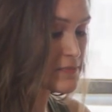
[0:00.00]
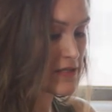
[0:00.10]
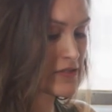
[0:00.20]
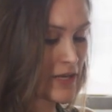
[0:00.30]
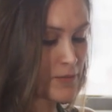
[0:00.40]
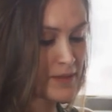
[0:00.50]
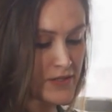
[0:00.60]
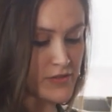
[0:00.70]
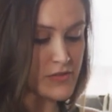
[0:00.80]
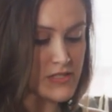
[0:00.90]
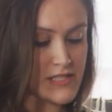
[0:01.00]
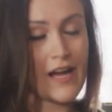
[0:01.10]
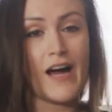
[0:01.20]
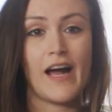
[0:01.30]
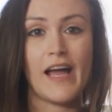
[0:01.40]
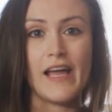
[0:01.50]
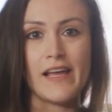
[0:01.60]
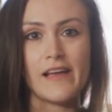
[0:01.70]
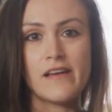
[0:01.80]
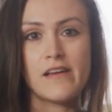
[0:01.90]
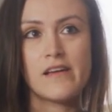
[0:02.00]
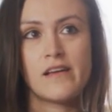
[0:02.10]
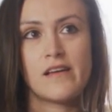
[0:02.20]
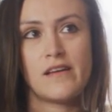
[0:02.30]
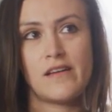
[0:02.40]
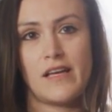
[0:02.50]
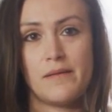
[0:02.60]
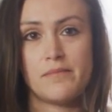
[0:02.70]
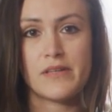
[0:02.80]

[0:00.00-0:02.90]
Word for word: pickled jalapenos. I am